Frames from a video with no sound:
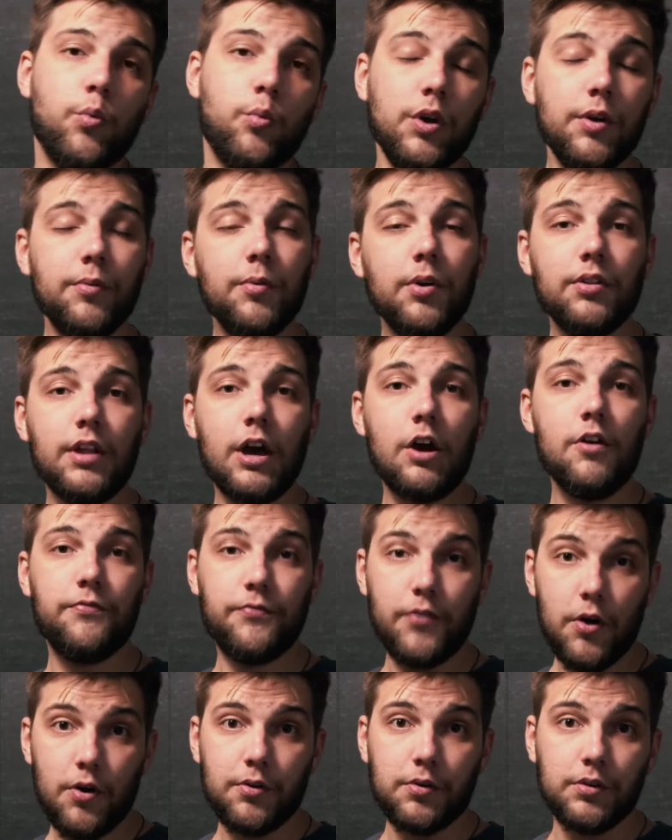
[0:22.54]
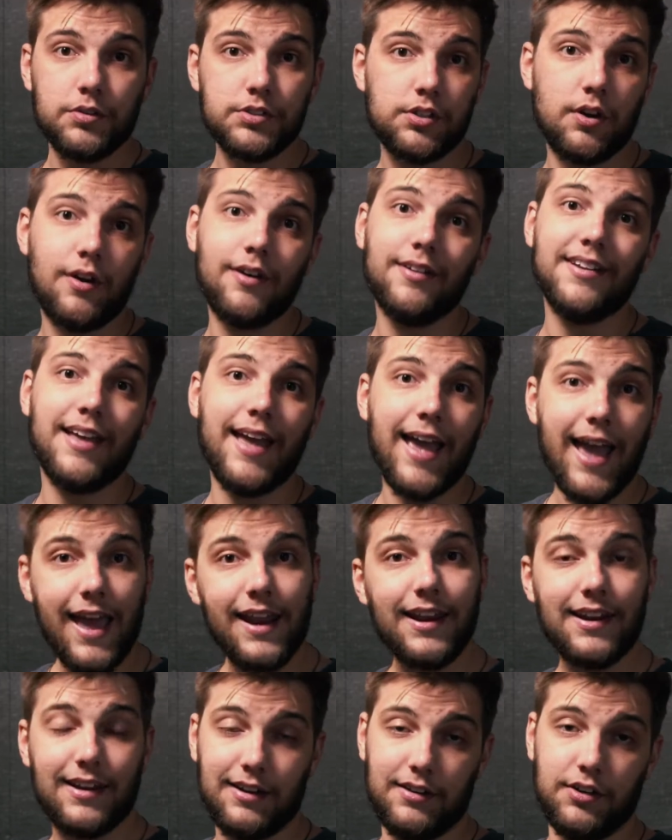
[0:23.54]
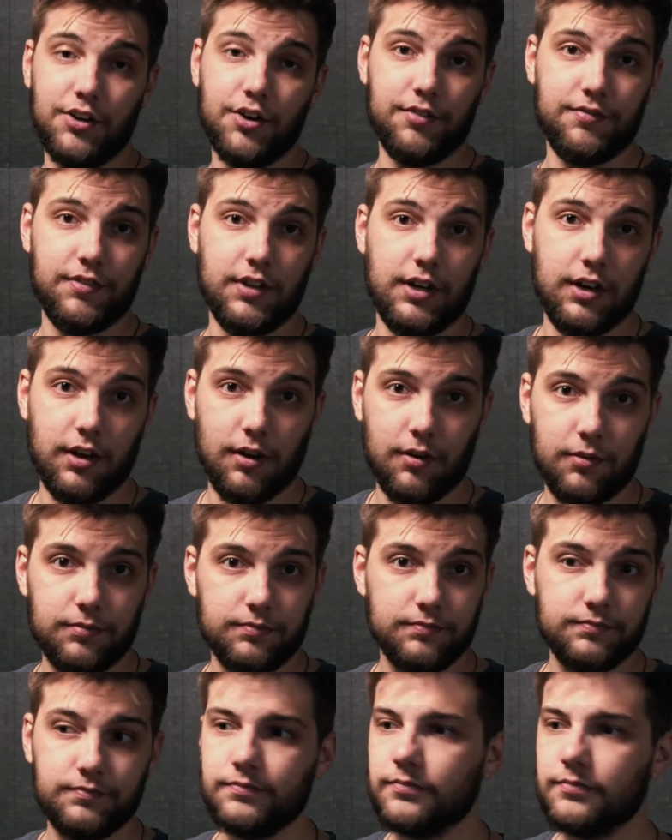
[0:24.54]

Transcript: We will now focus on editing your video.